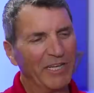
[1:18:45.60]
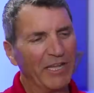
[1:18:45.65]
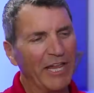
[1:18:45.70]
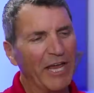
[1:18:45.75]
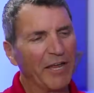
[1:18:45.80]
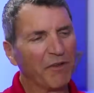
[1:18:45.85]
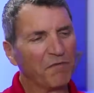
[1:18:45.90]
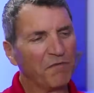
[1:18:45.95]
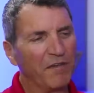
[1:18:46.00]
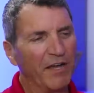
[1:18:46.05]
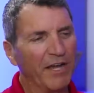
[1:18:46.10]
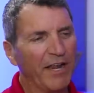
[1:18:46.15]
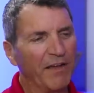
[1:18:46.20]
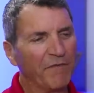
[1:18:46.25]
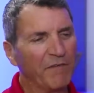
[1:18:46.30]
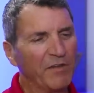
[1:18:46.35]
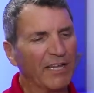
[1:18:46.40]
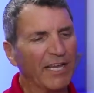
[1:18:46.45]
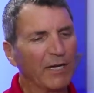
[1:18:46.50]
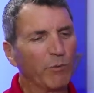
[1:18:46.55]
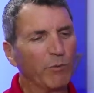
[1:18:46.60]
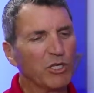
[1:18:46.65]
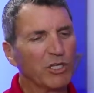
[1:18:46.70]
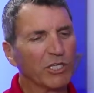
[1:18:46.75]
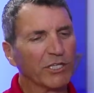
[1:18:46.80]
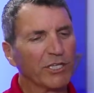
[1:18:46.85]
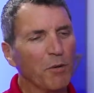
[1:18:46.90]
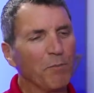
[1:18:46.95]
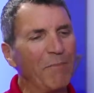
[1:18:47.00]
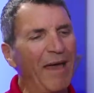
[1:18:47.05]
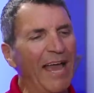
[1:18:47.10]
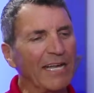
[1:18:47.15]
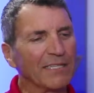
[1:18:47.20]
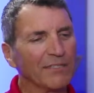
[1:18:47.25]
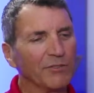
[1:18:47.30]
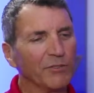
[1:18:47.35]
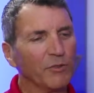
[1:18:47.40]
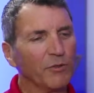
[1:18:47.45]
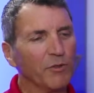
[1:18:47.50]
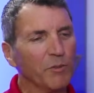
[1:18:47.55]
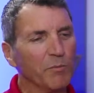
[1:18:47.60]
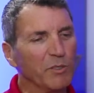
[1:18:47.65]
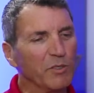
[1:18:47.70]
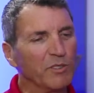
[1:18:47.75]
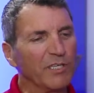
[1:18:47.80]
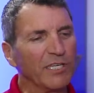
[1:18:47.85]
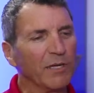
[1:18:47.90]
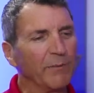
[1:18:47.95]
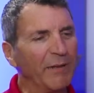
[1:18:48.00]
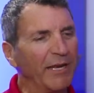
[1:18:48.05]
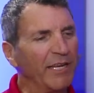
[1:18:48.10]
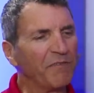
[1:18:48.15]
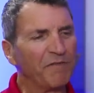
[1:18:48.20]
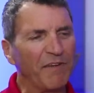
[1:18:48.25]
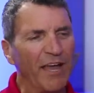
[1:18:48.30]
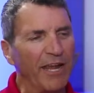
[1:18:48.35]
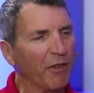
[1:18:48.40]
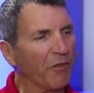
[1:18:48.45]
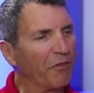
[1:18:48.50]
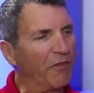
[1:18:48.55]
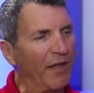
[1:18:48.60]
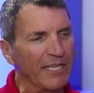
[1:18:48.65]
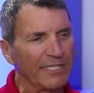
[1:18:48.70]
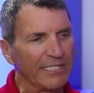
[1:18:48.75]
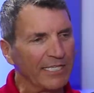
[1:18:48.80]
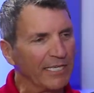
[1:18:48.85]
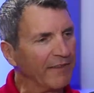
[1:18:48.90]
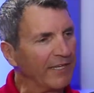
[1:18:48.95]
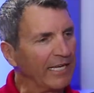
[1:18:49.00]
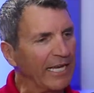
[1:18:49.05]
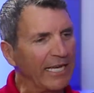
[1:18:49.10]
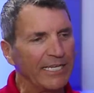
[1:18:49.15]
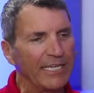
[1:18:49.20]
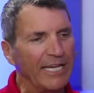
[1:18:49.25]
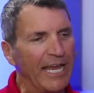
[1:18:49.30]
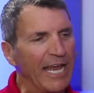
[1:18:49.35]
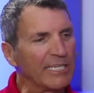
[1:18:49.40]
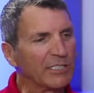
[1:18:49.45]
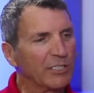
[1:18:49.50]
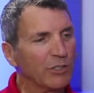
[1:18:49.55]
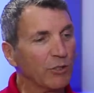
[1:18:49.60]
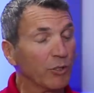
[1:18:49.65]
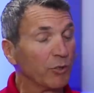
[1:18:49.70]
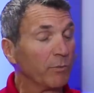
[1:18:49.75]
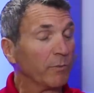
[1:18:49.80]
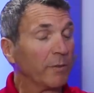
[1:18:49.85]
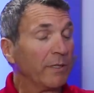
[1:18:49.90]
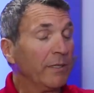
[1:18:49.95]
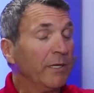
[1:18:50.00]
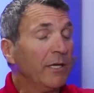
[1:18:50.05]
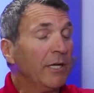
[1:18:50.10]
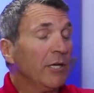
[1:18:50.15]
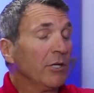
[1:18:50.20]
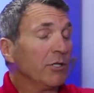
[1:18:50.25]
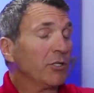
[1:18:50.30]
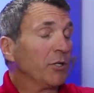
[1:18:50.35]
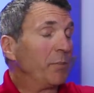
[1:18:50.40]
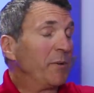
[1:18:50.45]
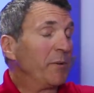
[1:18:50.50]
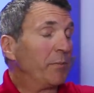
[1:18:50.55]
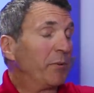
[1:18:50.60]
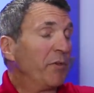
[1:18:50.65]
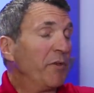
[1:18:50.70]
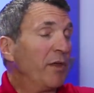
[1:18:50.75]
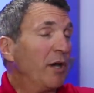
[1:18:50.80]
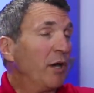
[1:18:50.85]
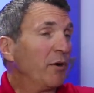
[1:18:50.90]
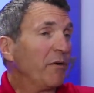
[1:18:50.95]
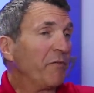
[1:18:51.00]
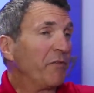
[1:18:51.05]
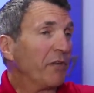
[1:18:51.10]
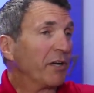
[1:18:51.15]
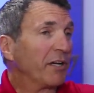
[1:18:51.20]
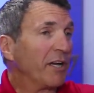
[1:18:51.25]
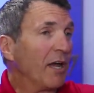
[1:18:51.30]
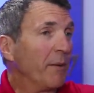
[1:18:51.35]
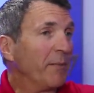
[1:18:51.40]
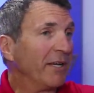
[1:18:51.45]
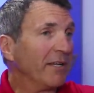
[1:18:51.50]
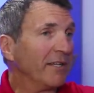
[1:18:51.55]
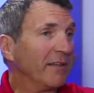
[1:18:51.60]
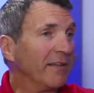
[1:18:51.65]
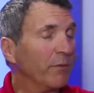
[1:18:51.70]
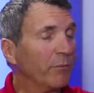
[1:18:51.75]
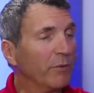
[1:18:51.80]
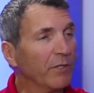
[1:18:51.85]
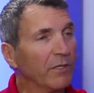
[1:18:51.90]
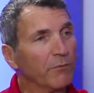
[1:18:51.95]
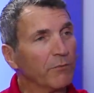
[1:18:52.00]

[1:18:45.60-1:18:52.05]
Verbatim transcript: a lot of fun. I feel like we should come back to the museum. Any final thoughts, anything I didn't ask you, or what should people know if they're coming? And then we'll